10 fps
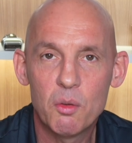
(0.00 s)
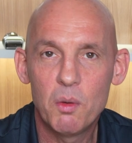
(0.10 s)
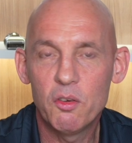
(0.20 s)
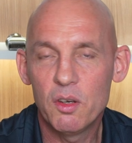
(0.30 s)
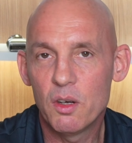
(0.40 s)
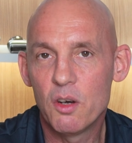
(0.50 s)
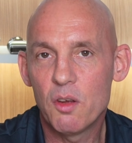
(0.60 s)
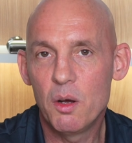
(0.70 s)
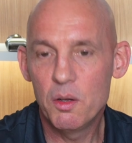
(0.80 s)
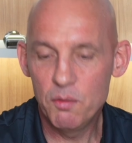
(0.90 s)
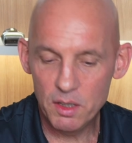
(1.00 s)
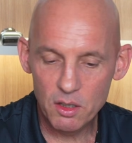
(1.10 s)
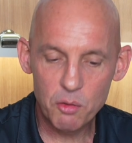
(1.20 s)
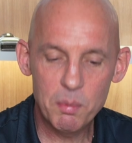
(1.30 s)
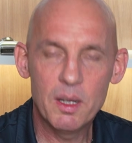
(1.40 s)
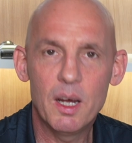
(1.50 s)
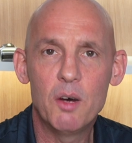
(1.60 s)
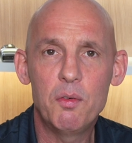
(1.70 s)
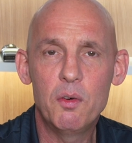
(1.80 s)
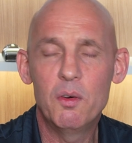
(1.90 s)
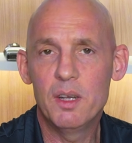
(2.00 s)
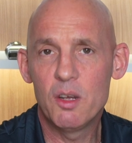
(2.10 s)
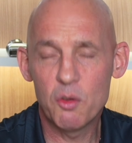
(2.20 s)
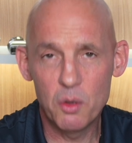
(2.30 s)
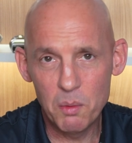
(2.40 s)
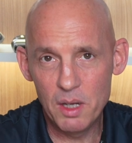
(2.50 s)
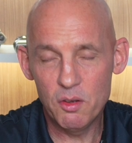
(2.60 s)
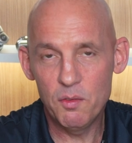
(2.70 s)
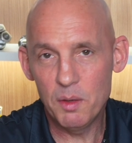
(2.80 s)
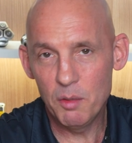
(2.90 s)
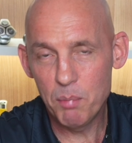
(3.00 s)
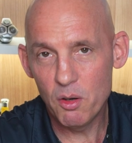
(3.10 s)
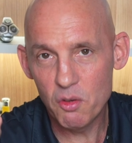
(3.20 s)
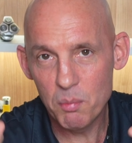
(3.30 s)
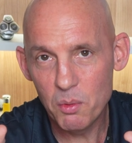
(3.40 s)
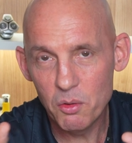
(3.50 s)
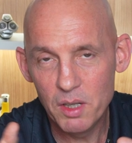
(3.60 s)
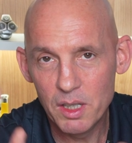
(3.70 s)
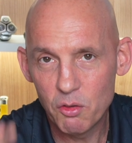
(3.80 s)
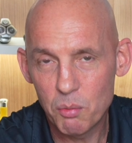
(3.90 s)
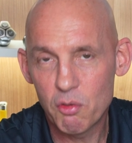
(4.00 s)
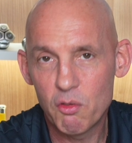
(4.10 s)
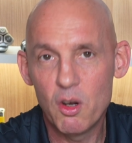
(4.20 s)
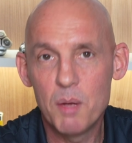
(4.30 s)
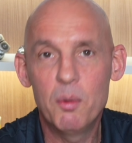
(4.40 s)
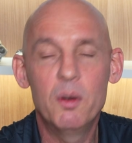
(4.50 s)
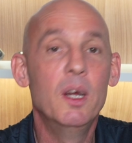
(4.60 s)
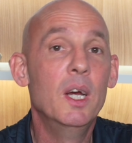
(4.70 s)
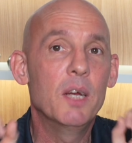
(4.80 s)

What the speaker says: for watching, guys. I hope the video has been helpful, and as always, if possible, hit the subscribe button.